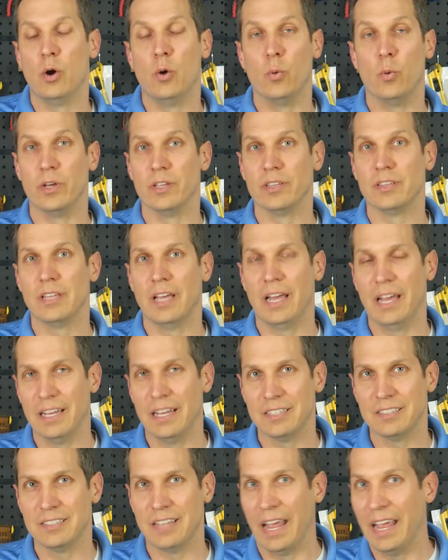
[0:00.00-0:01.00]
with
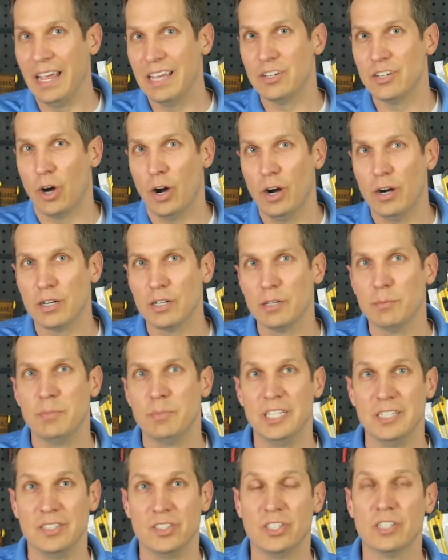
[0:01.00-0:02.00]
S and R
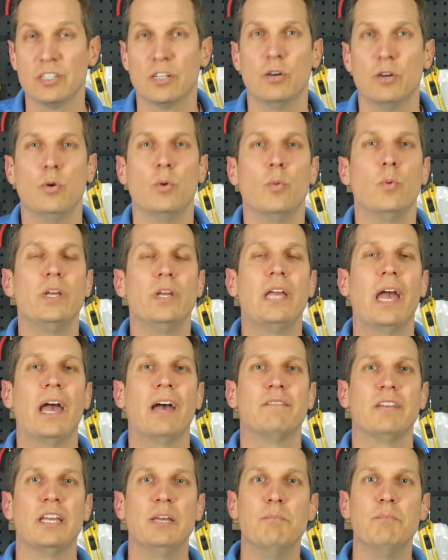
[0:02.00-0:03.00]
being 0, we
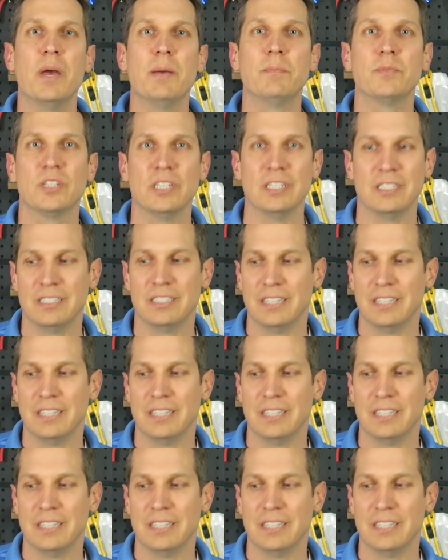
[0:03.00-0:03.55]
have a memory